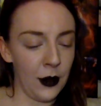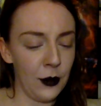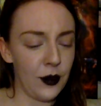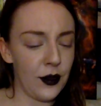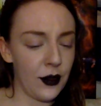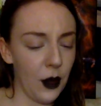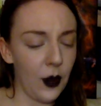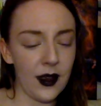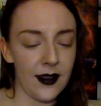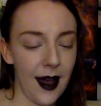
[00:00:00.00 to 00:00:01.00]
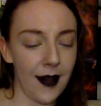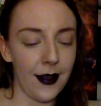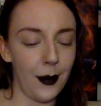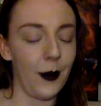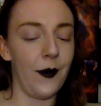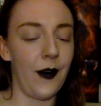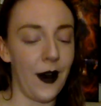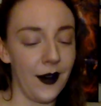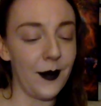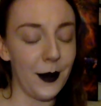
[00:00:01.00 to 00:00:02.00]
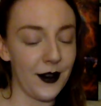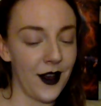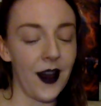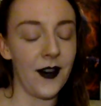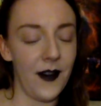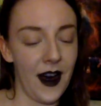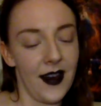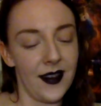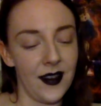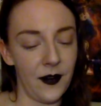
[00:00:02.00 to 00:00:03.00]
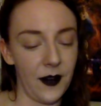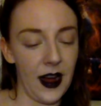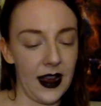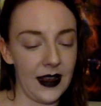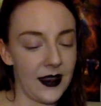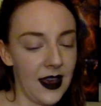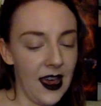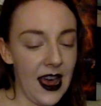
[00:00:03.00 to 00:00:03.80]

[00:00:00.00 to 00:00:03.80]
who so exactly personifies the phrase,